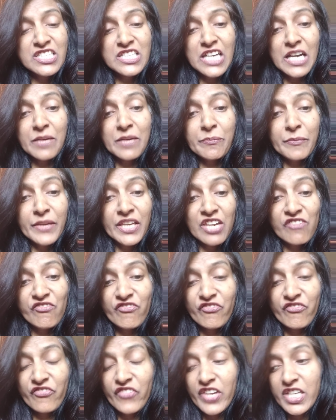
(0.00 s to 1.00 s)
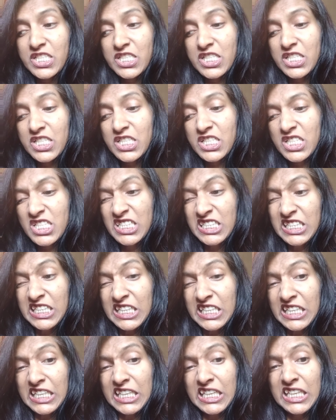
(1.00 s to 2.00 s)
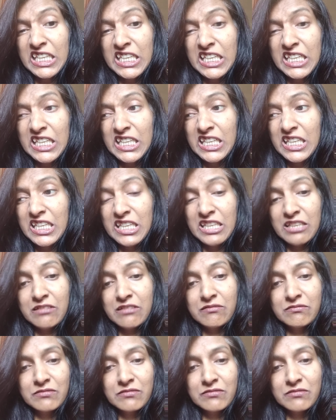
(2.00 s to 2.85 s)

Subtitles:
start making faces. Eh.